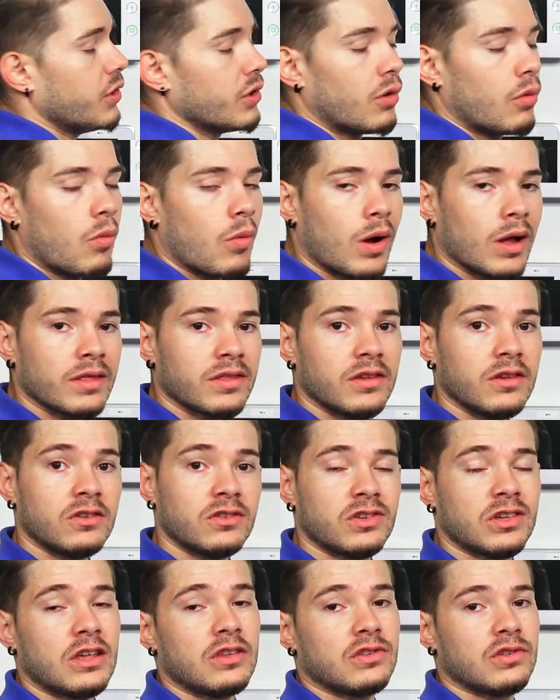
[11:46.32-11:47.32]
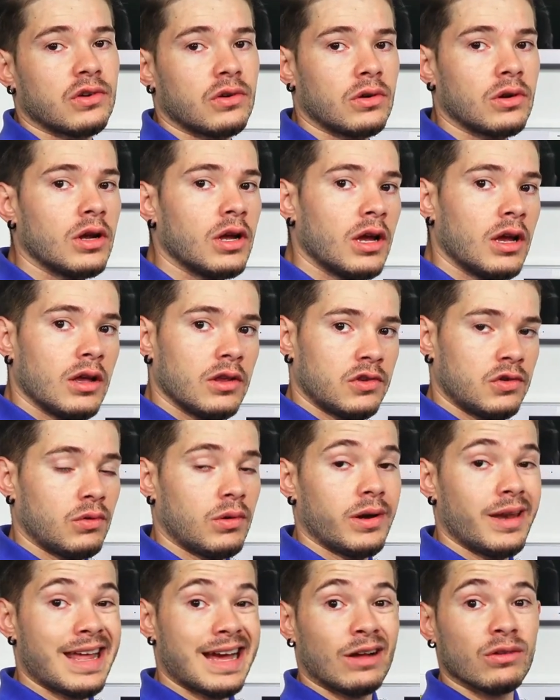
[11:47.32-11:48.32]
you don't want this sensor
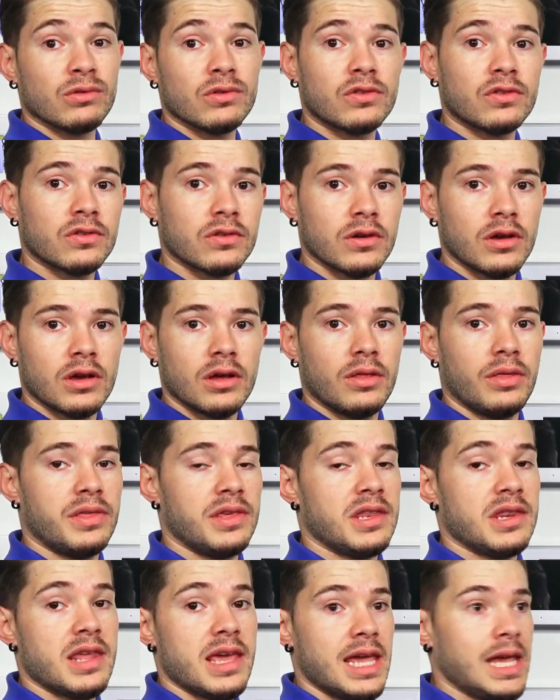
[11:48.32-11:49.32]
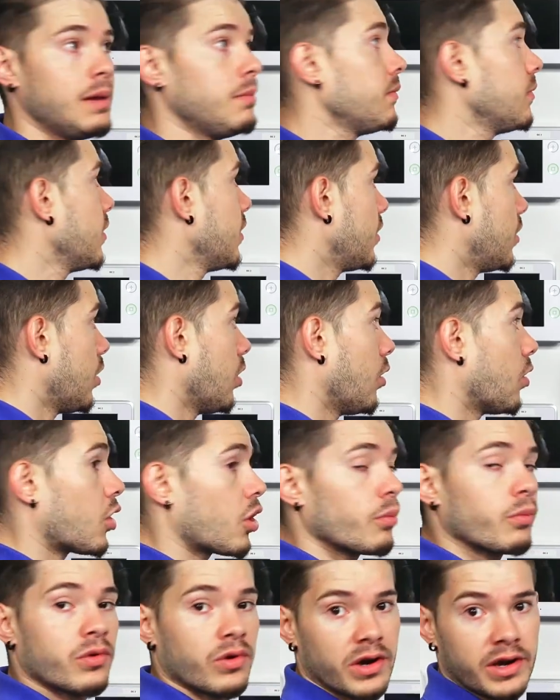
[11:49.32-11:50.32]
to announce the name
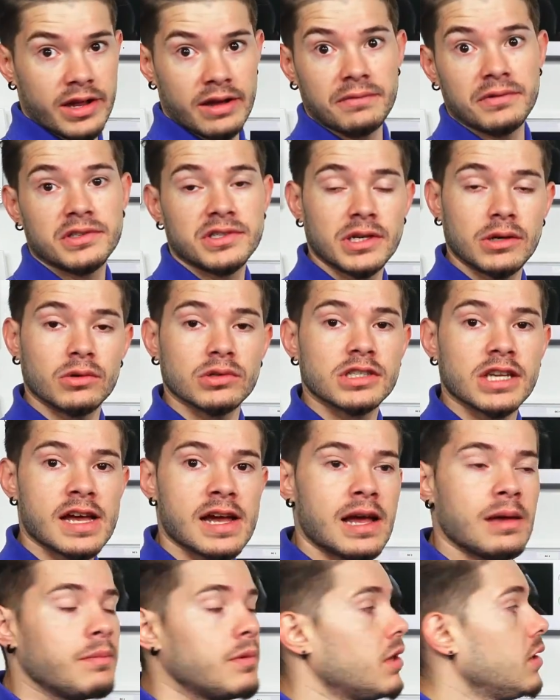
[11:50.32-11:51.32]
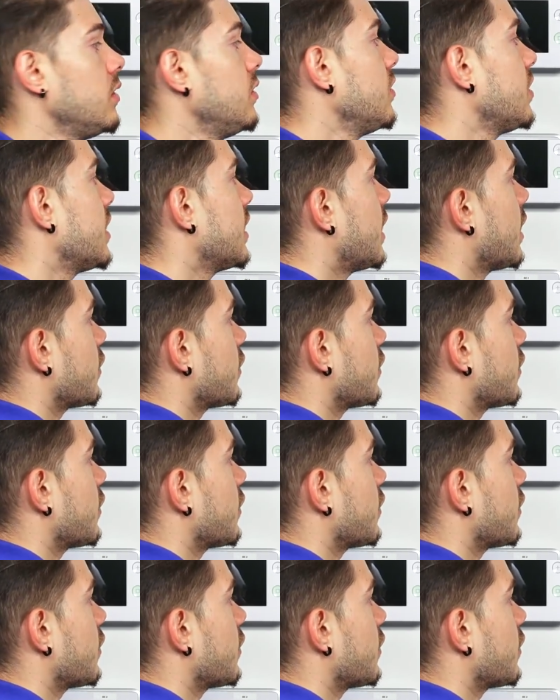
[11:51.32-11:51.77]
alarm grid every single time, you can